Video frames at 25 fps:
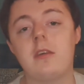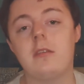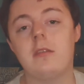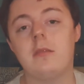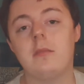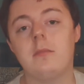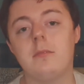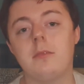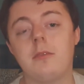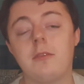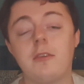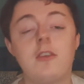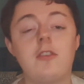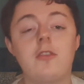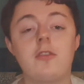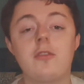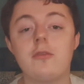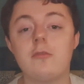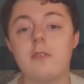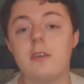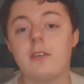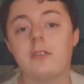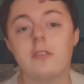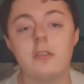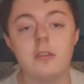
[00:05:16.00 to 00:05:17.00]
professional
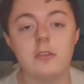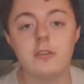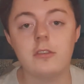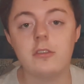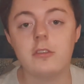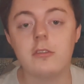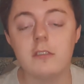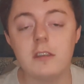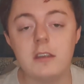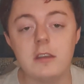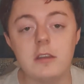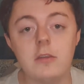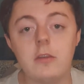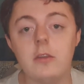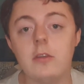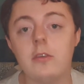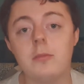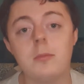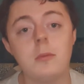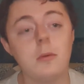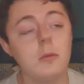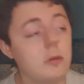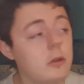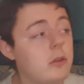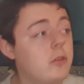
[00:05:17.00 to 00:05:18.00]
wrestler, sorry, I lost
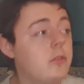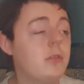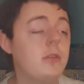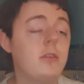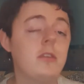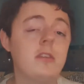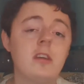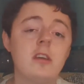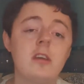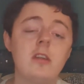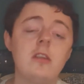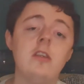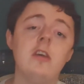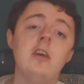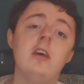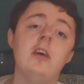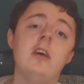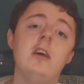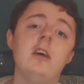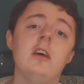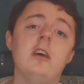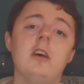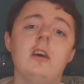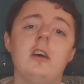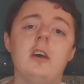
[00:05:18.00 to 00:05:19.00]
my words for a second,
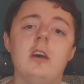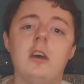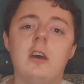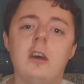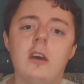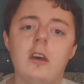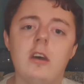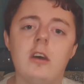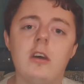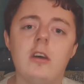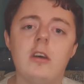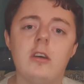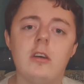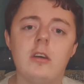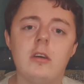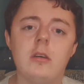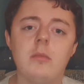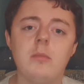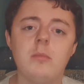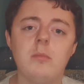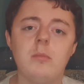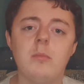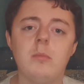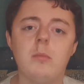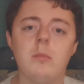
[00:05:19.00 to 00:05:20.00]

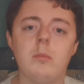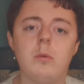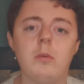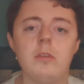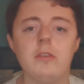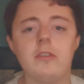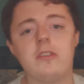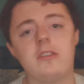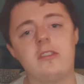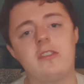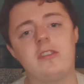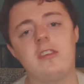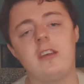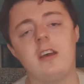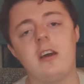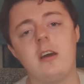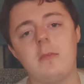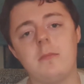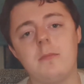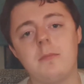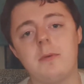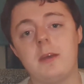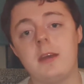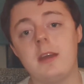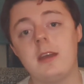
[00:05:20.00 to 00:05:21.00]
wants to set
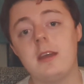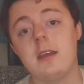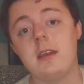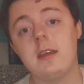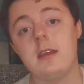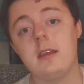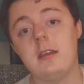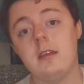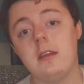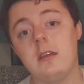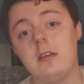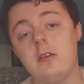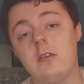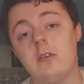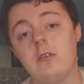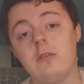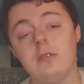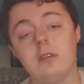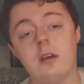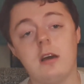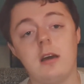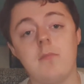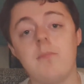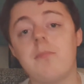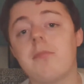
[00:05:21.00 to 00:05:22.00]
up a
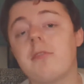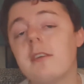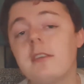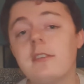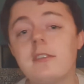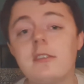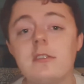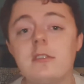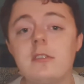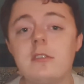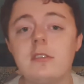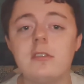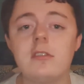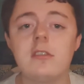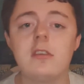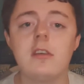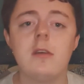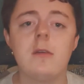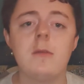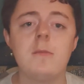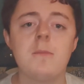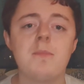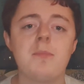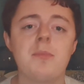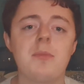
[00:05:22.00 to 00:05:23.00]
online presence,
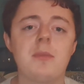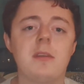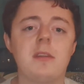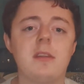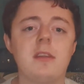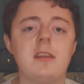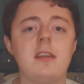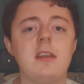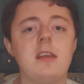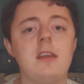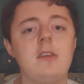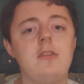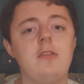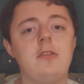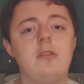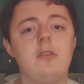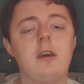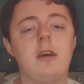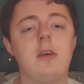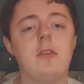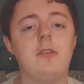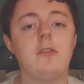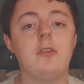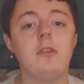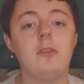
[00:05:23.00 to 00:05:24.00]
then they should
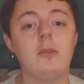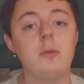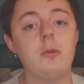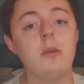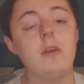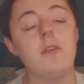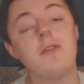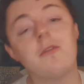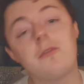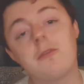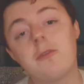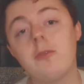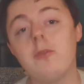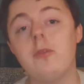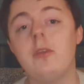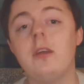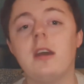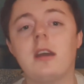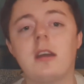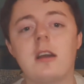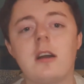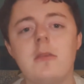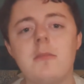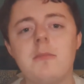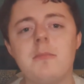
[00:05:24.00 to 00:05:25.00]
have to do it through
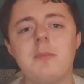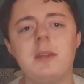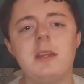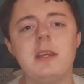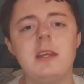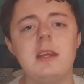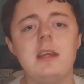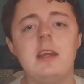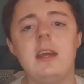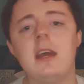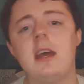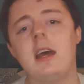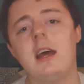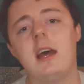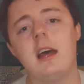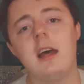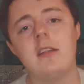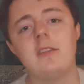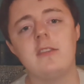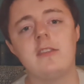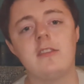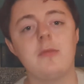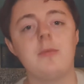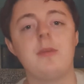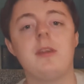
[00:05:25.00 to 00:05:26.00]
their company,
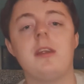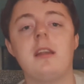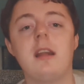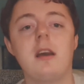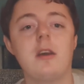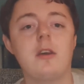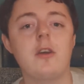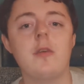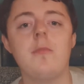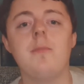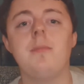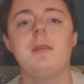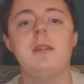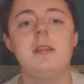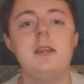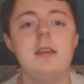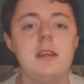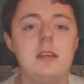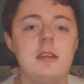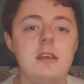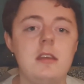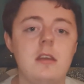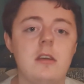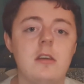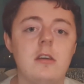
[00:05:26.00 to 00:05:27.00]
and someone at that
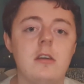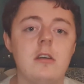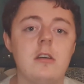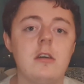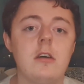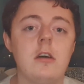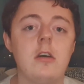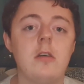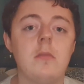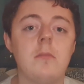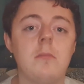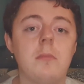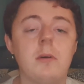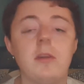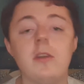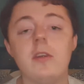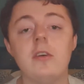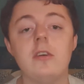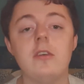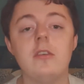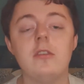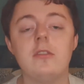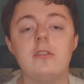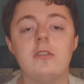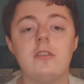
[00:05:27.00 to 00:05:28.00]
company
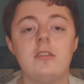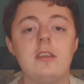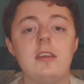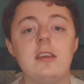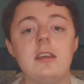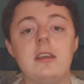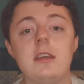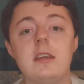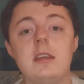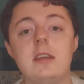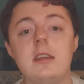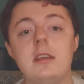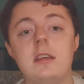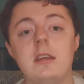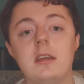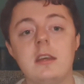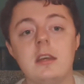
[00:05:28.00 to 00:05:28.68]
monitors the